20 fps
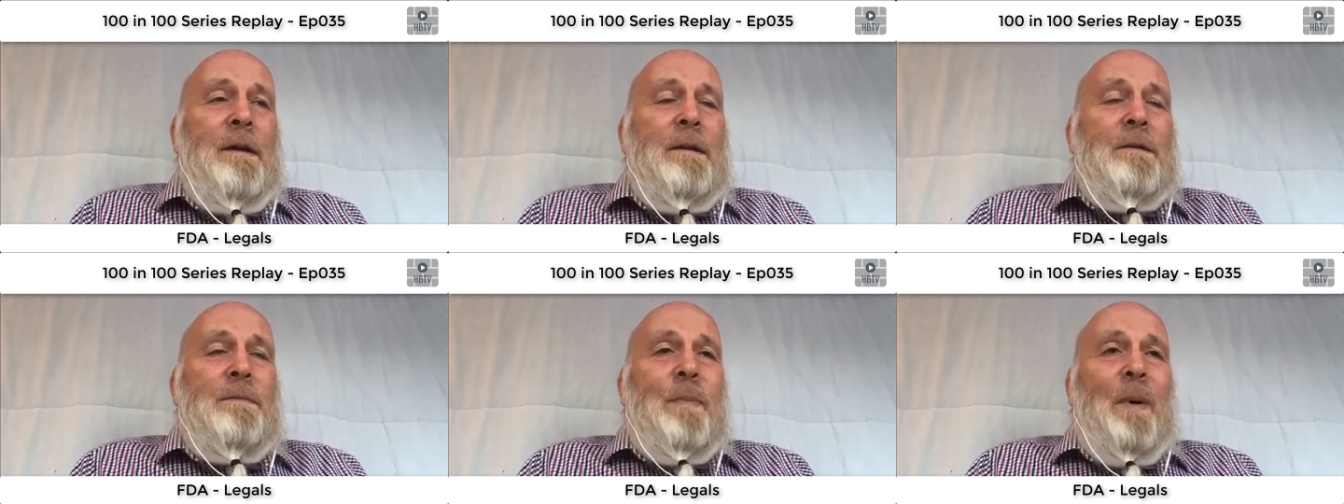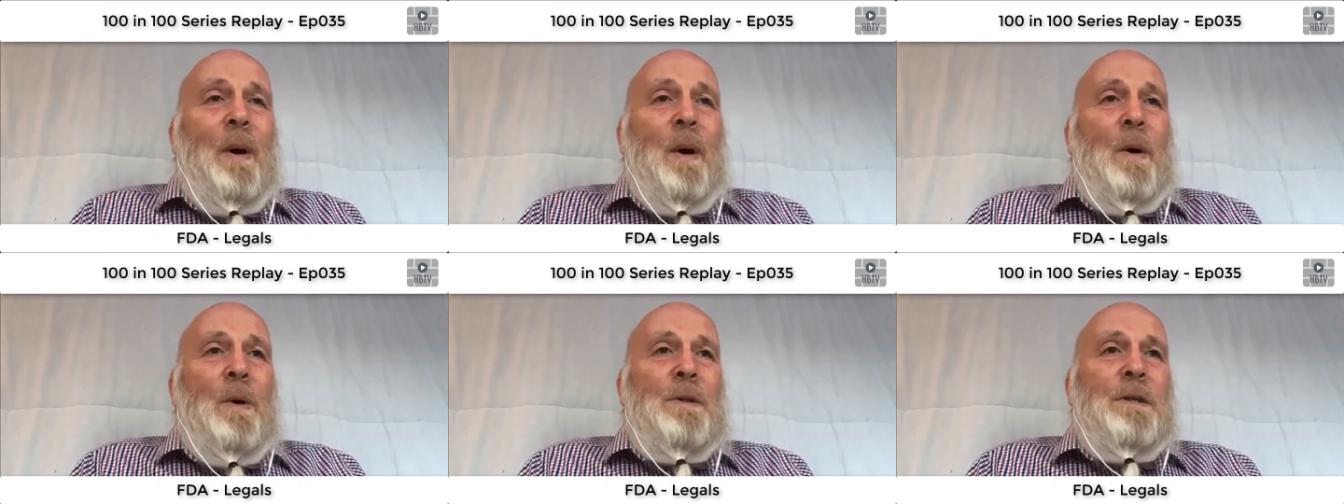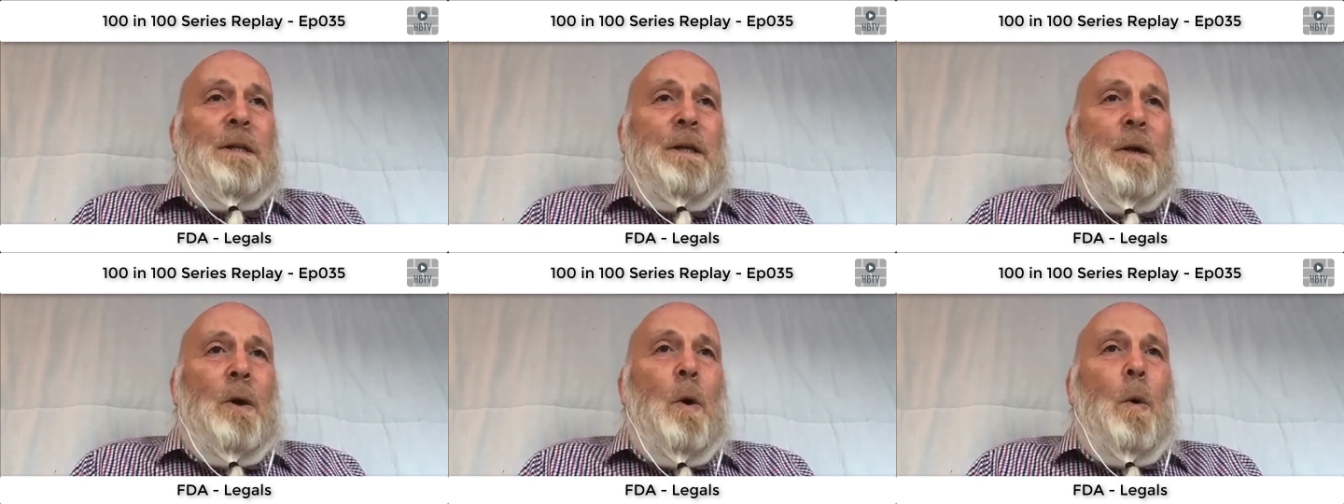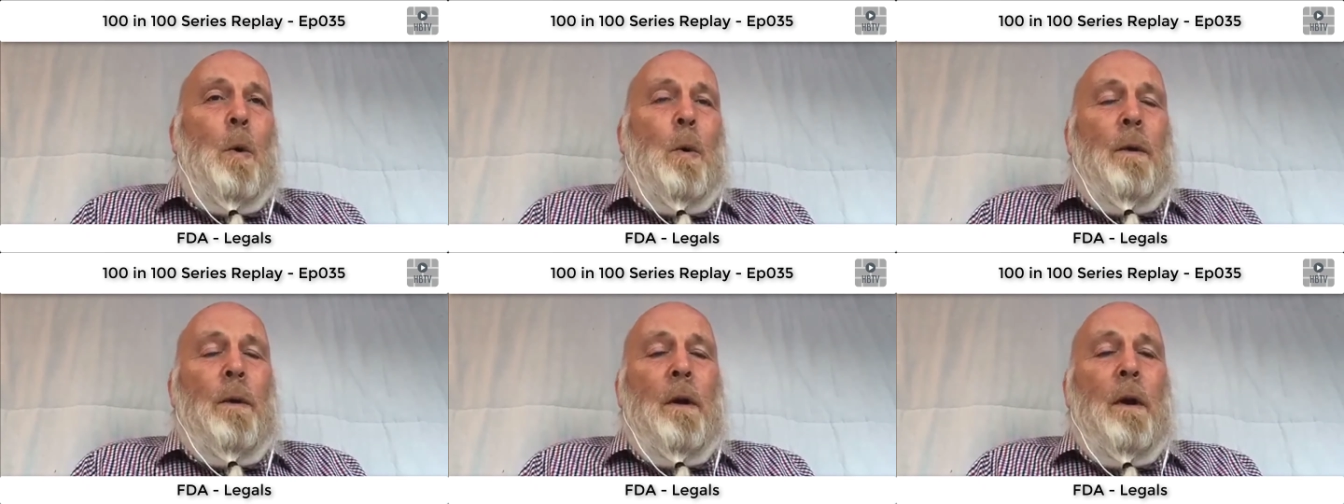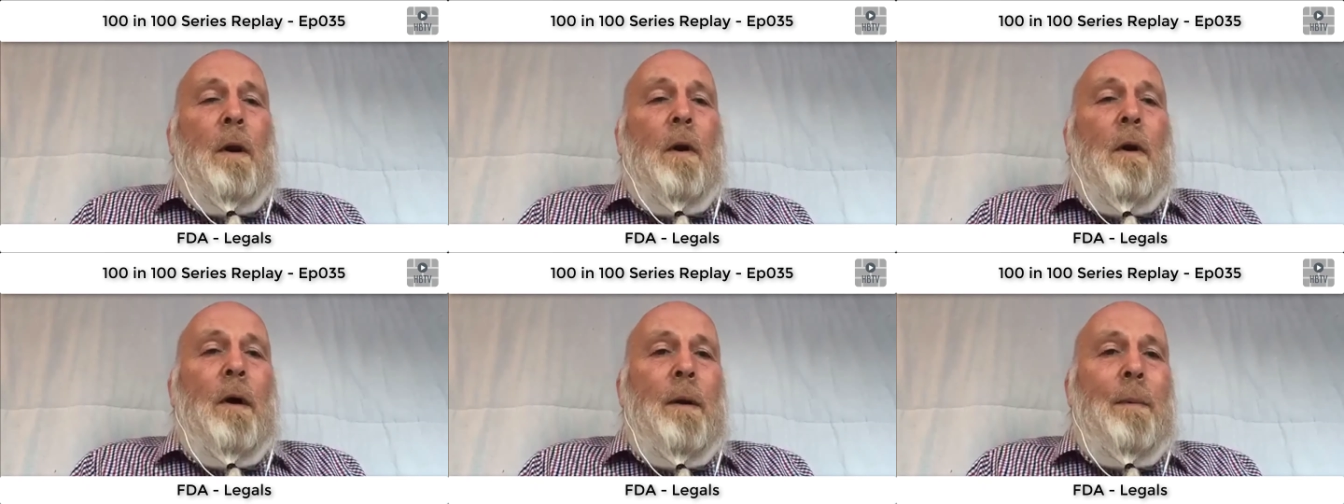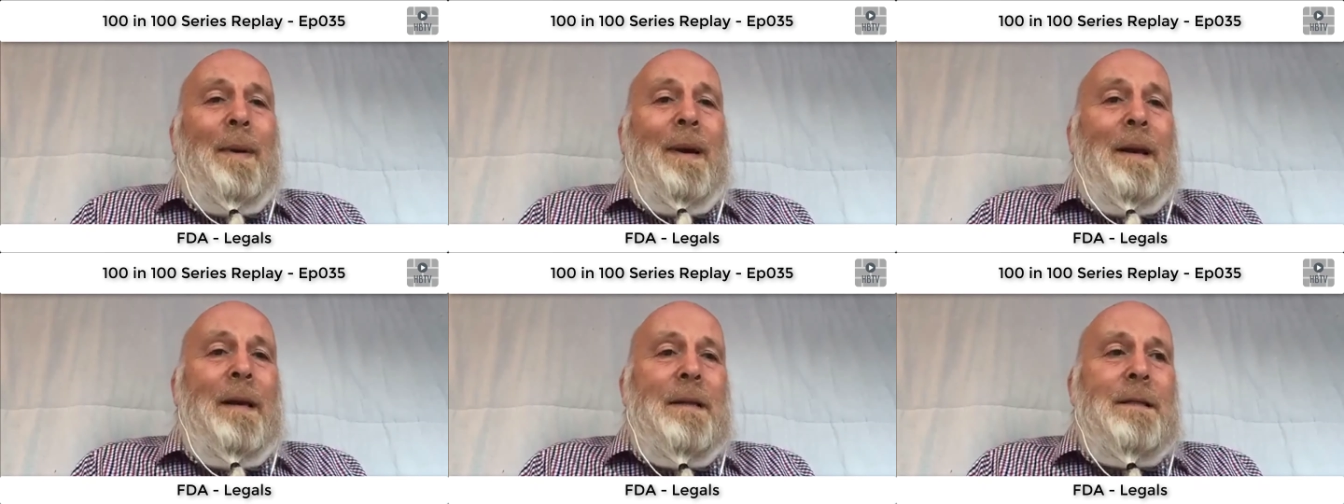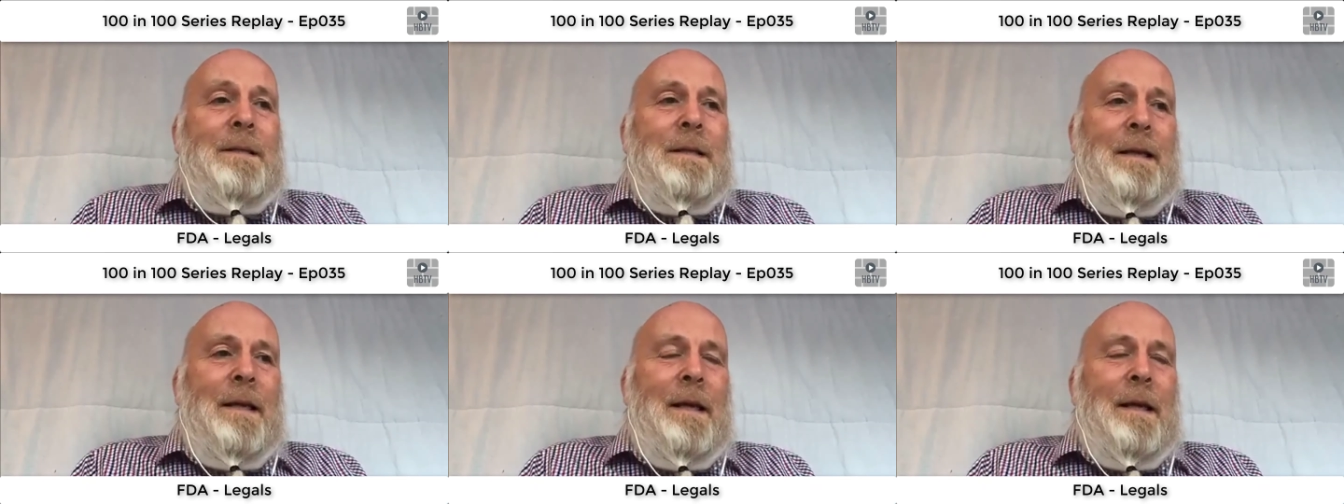is passing on the
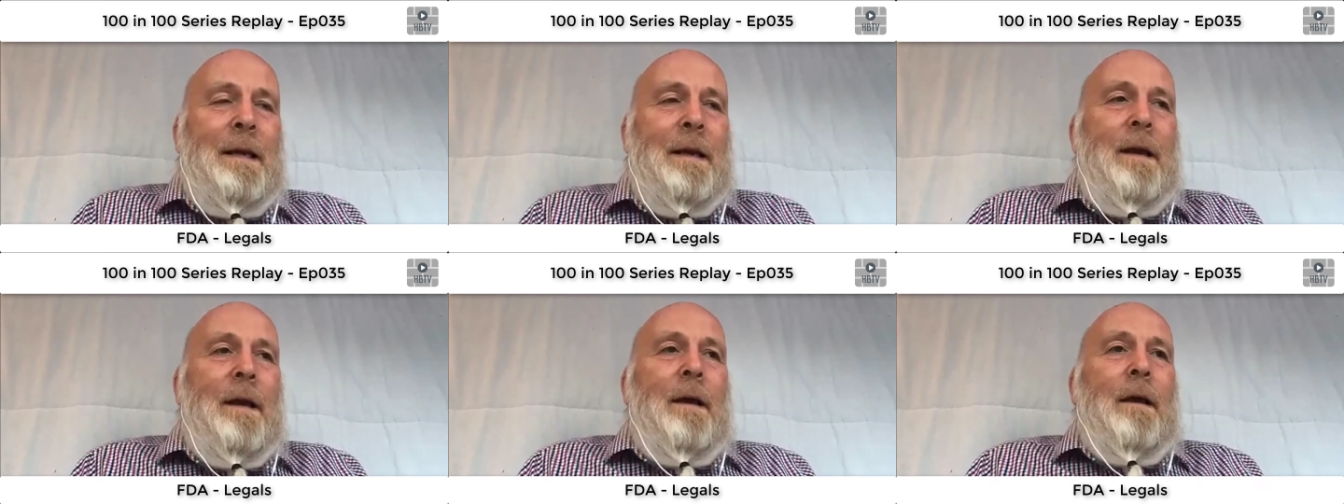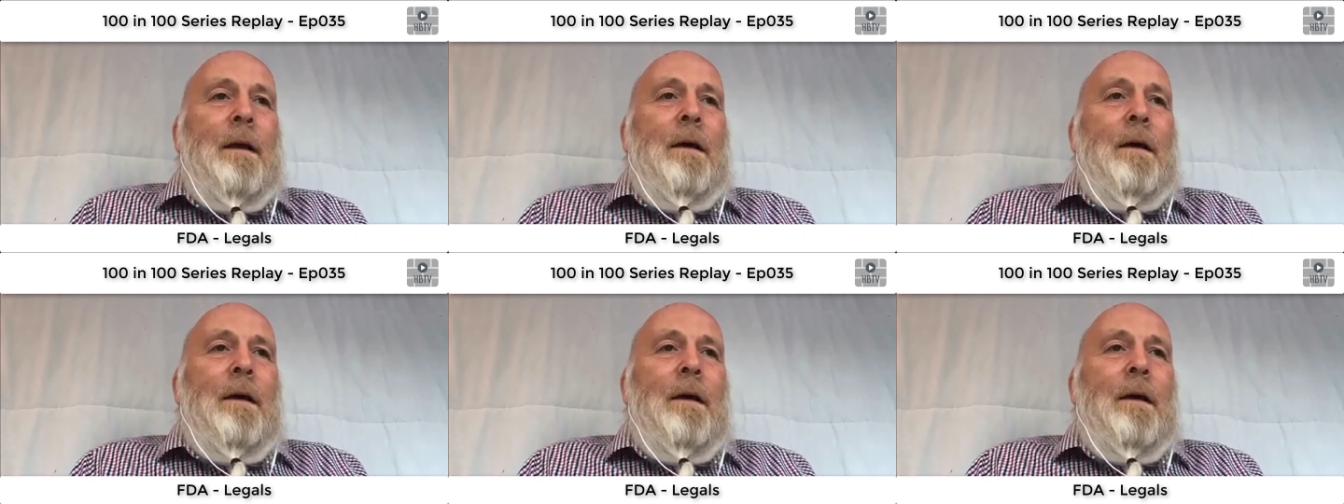liability